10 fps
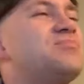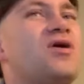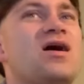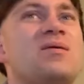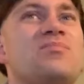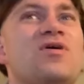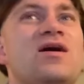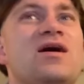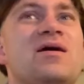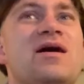I'm, I'm
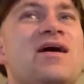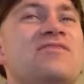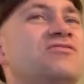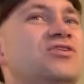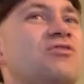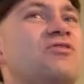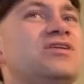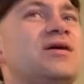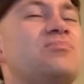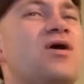uh, I have no
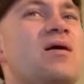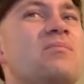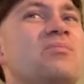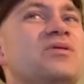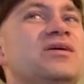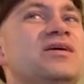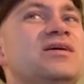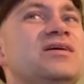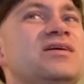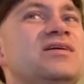idea.
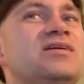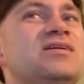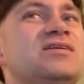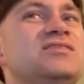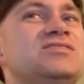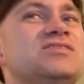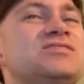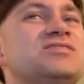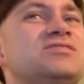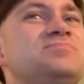Probably
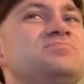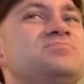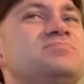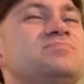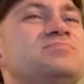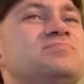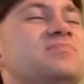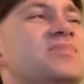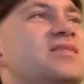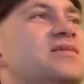just
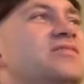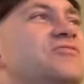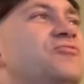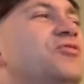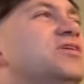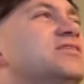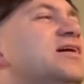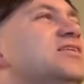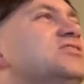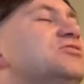really
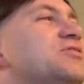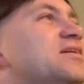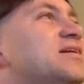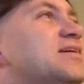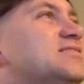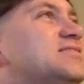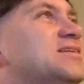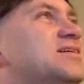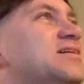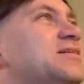got into it, I guess.
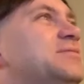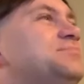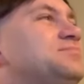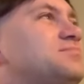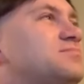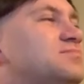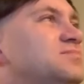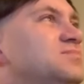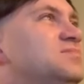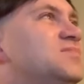
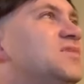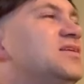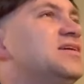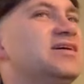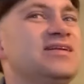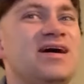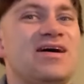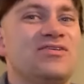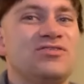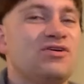And then again,
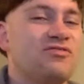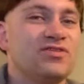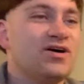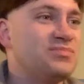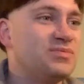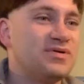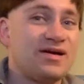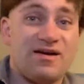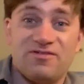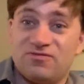I don't know if a lot of people,
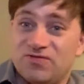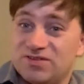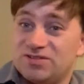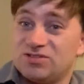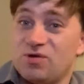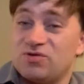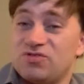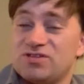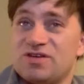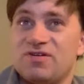uh, Star Wars
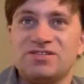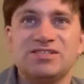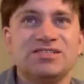fans have actually